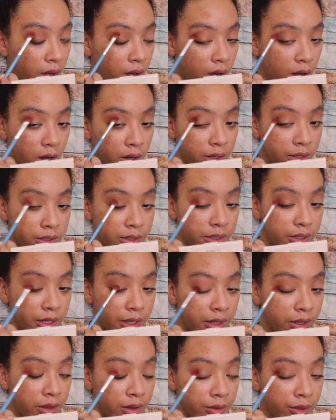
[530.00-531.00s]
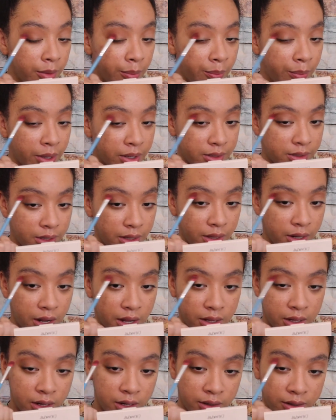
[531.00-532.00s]
Honestly, the best thing that
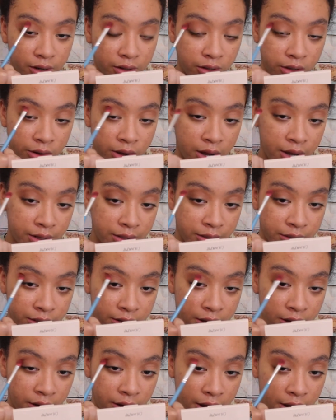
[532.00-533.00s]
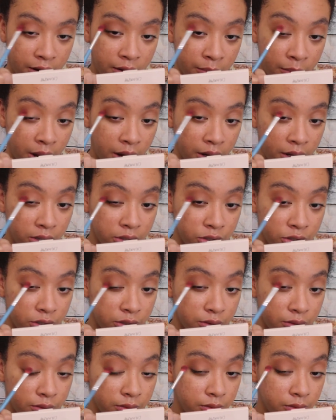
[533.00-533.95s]
I can tell you guys on how to manage